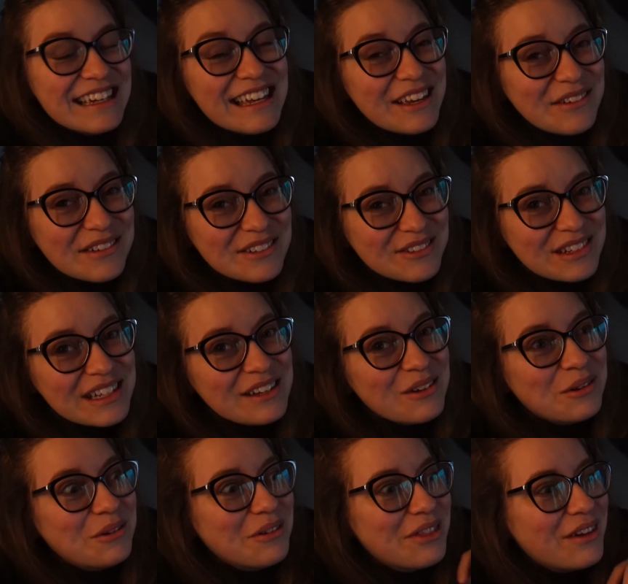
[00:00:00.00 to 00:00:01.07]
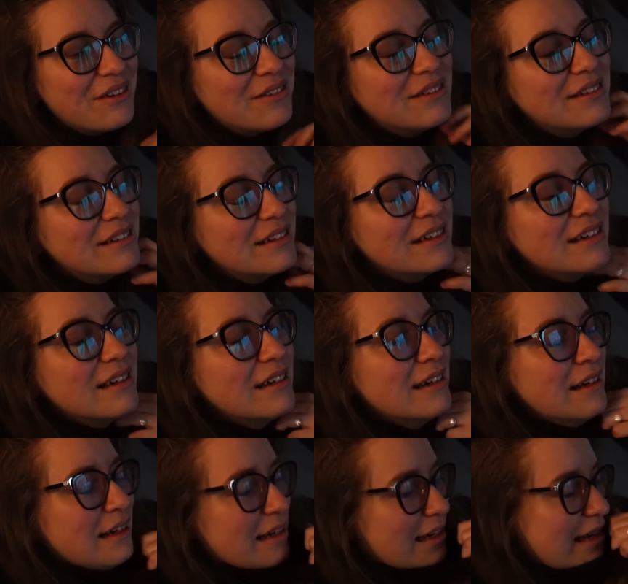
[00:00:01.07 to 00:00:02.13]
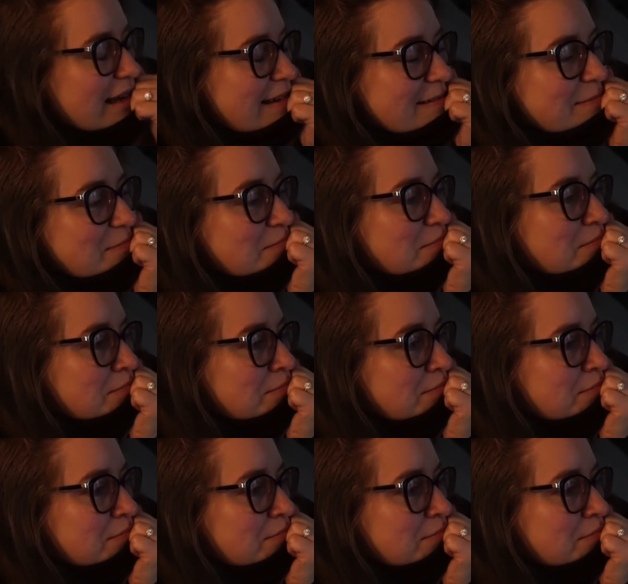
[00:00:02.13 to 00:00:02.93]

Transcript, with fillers: It was really cold though. Um,